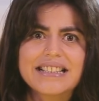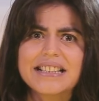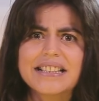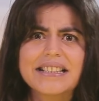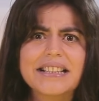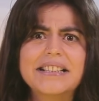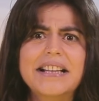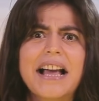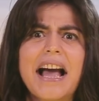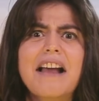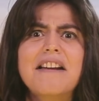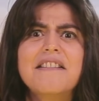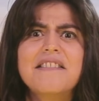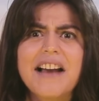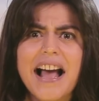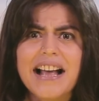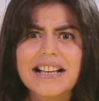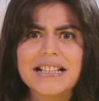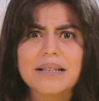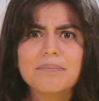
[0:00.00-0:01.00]
This is
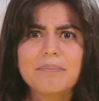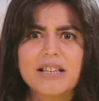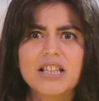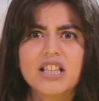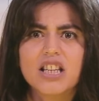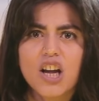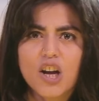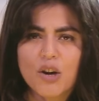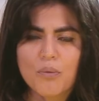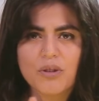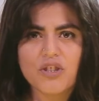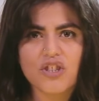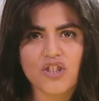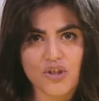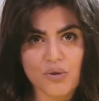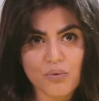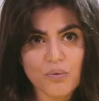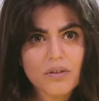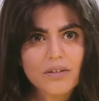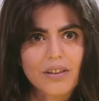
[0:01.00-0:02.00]
harassment, which
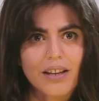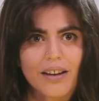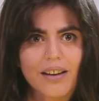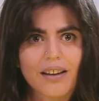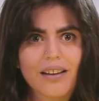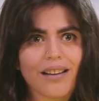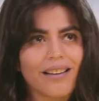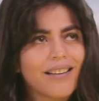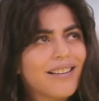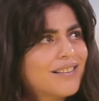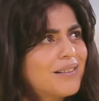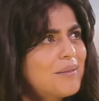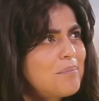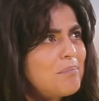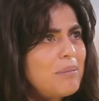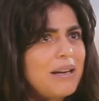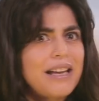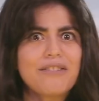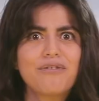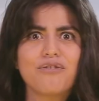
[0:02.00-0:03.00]
you think is a
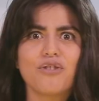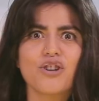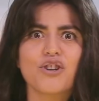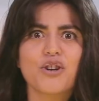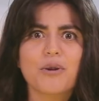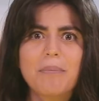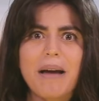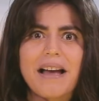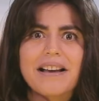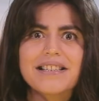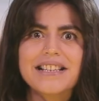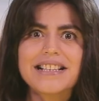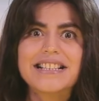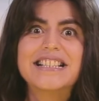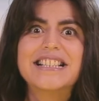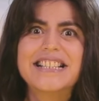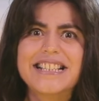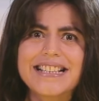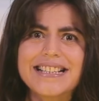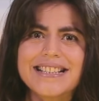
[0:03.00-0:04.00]
playful romantic
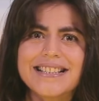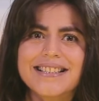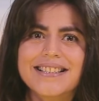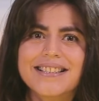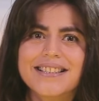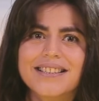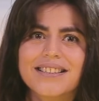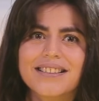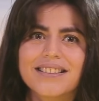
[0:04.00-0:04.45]
tease.